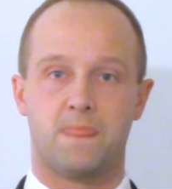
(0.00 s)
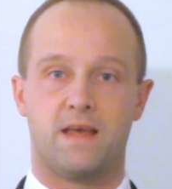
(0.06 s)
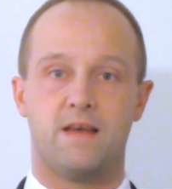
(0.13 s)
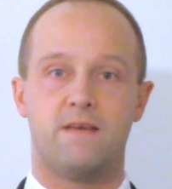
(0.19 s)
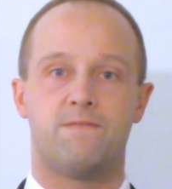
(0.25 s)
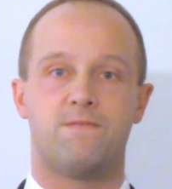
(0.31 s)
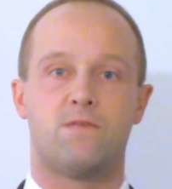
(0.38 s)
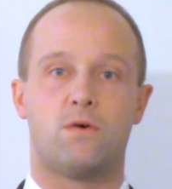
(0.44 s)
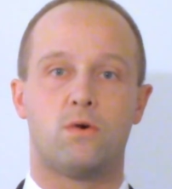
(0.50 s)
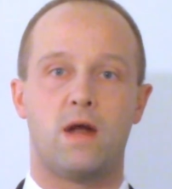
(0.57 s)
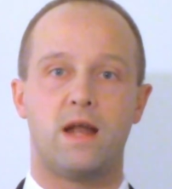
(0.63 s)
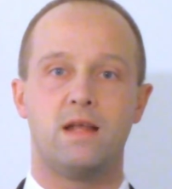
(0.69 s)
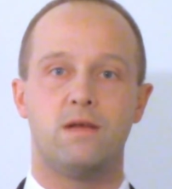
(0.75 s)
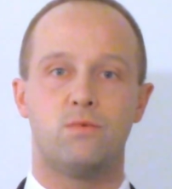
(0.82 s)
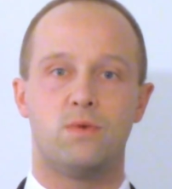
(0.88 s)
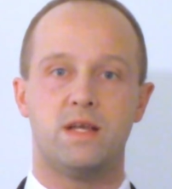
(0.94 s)
If for
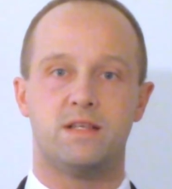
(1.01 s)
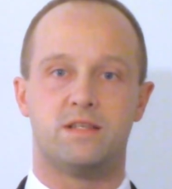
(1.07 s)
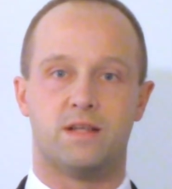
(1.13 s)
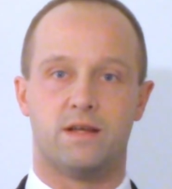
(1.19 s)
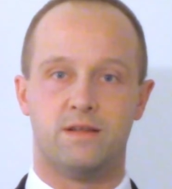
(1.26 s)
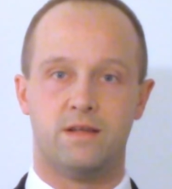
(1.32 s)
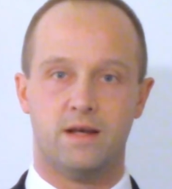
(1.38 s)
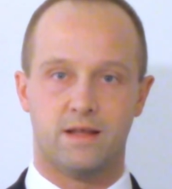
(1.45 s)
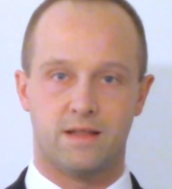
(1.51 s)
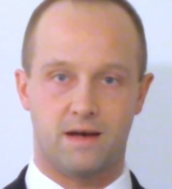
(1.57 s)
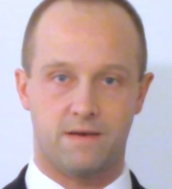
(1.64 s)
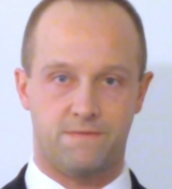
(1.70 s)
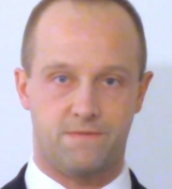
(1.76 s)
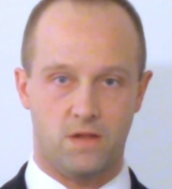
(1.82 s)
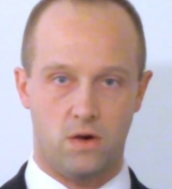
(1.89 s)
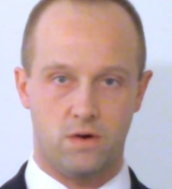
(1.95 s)
any reason
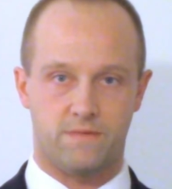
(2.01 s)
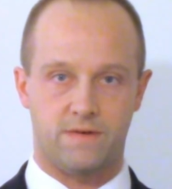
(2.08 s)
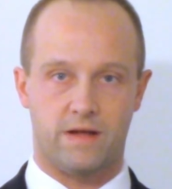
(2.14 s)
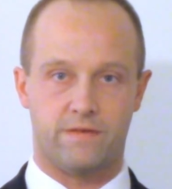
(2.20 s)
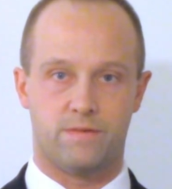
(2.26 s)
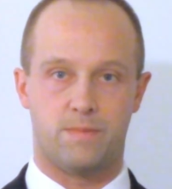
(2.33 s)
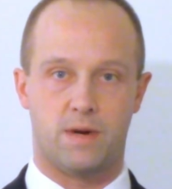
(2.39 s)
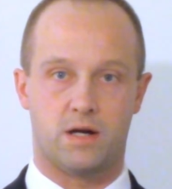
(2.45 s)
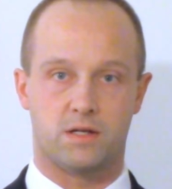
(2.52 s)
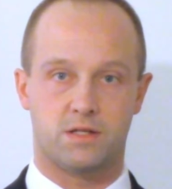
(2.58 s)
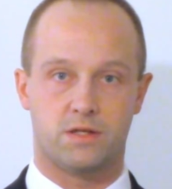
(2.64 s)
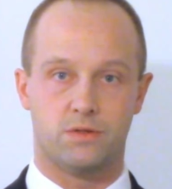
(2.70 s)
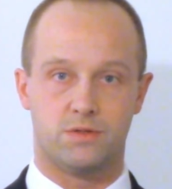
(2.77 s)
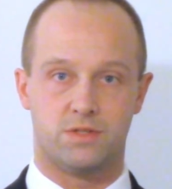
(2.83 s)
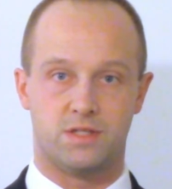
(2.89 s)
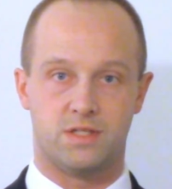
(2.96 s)
that flow of alpha
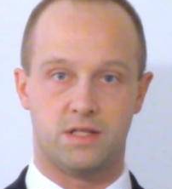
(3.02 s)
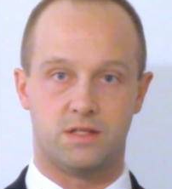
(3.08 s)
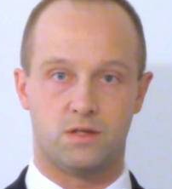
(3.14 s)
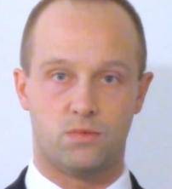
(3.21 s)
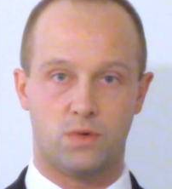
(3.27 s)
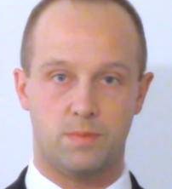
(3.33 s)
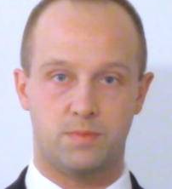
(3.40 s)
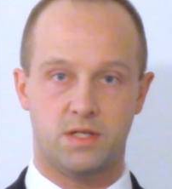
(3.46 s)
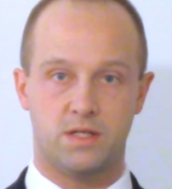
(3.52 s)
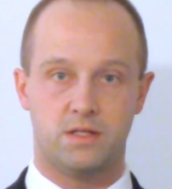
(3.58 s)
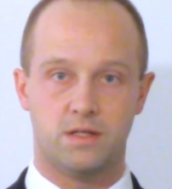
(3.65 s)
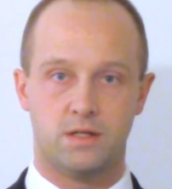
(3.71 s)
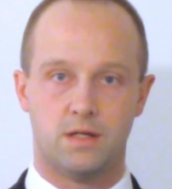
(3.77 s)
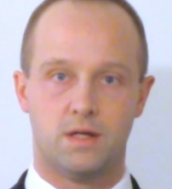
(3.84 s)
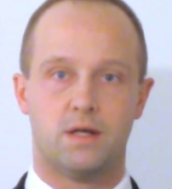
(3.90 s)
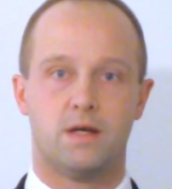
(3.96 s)
particles is interrupted,
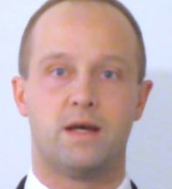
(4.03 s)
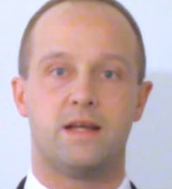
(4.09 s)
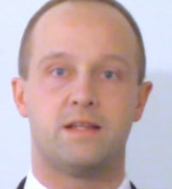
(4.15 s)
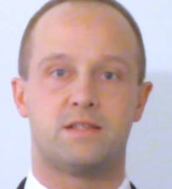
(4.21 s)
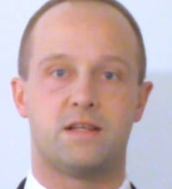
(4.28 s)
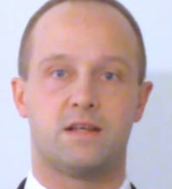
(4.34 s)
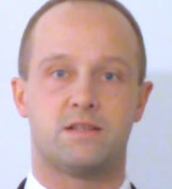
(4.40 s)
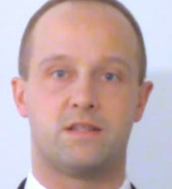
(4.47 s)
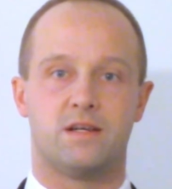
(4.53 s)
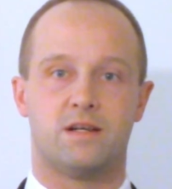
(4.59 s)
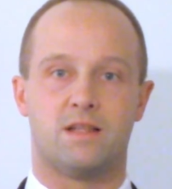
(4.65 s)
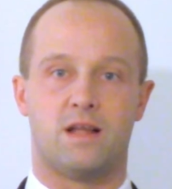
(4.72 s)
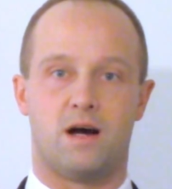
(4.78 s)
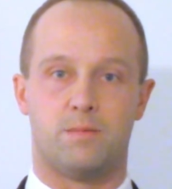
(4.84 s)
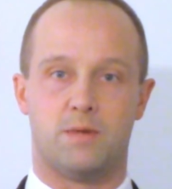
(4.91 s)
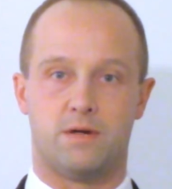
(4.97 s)
it sets the
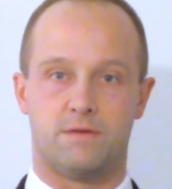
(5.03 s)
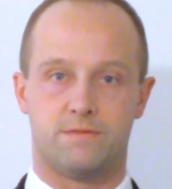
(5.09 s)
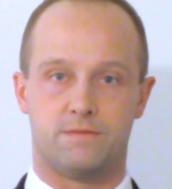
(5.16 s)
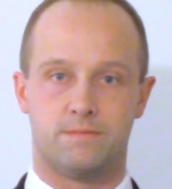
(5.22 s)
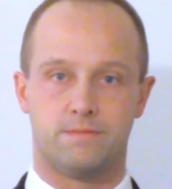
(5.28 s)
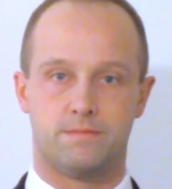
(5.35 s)
alarm off.